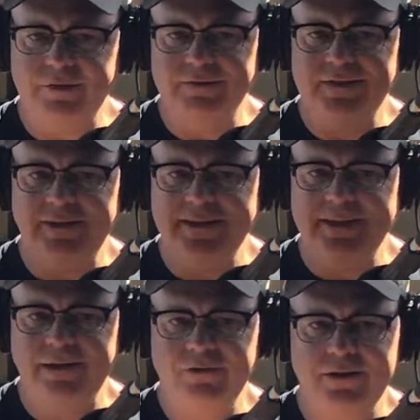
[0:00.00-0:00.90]
It was like the
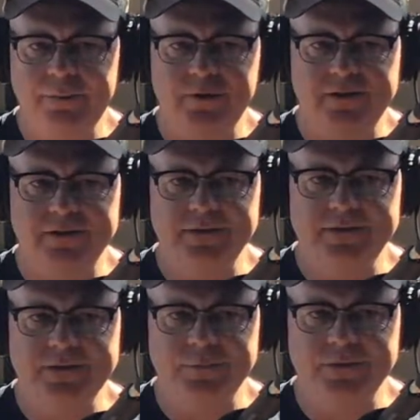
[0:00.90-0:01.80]
Everly
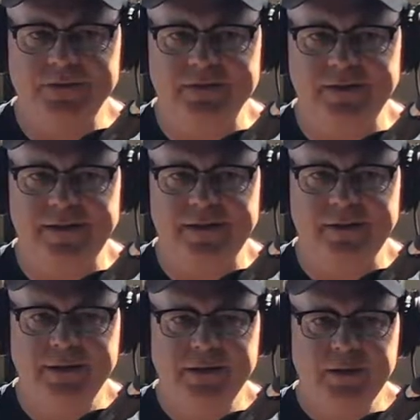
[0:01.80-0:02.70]
Brothers, it was
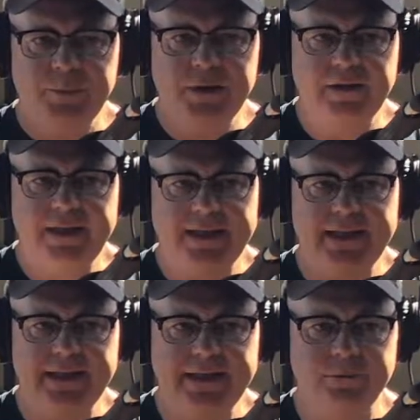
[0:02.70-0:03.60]
Bill
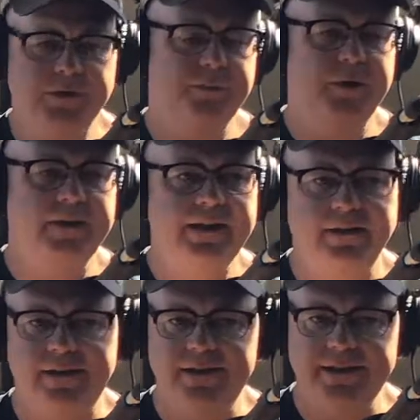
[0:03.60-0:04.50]
Haley, it was Buddy
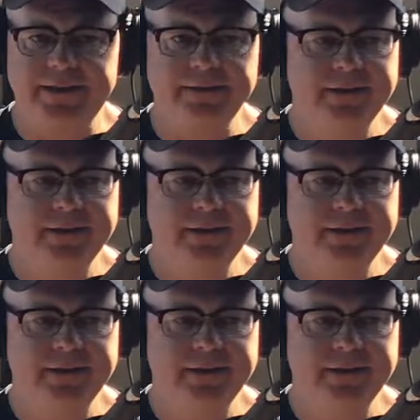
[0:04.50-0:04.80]
Holly,